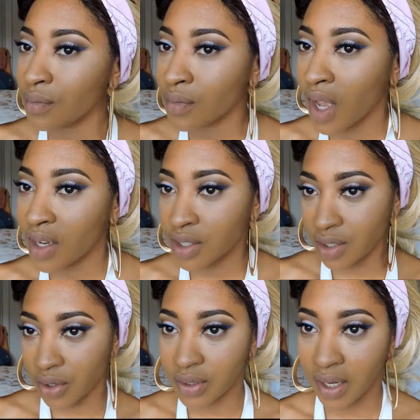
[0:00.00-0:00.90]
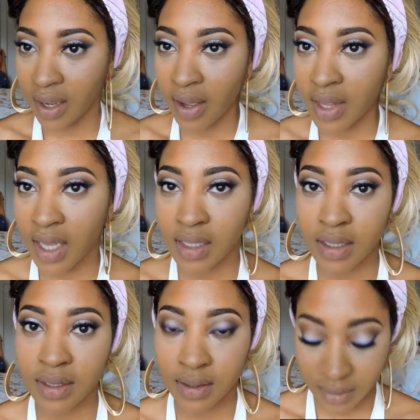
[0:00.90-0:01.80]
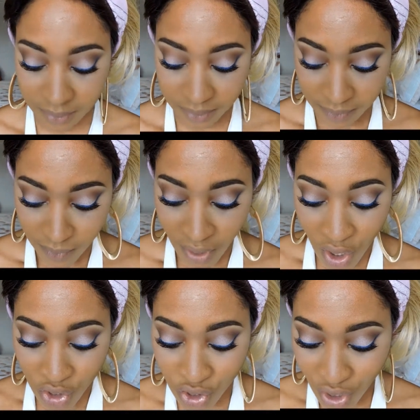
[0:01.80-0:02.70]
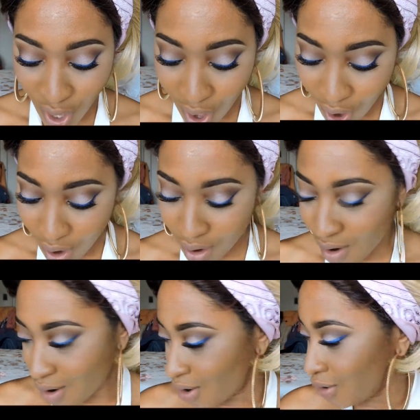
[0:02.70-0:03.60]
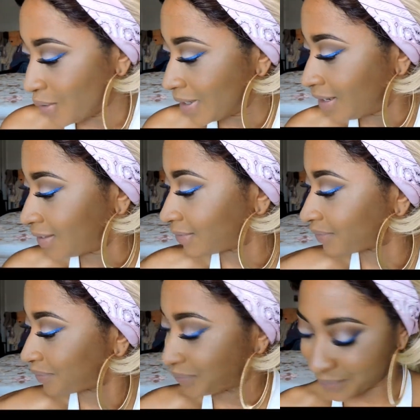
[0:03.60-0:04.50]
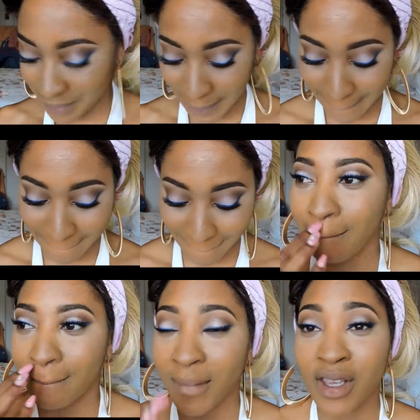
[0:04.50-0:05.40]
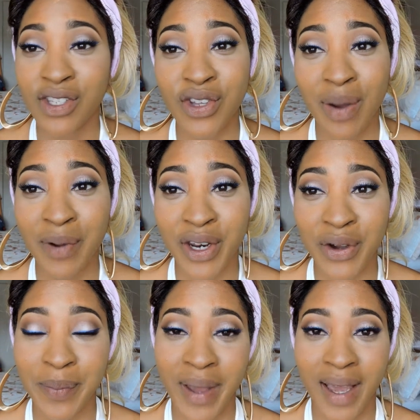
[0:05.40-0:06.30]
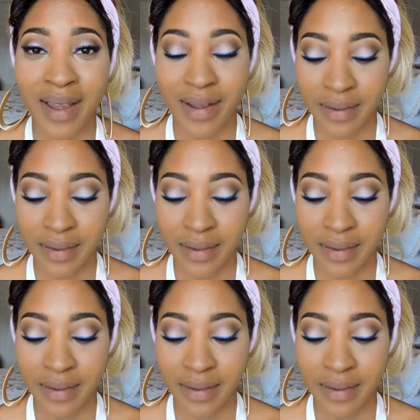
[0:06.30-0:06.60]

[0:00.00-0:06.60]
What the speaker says: I actually don't like how that looks. So I'm gonna go back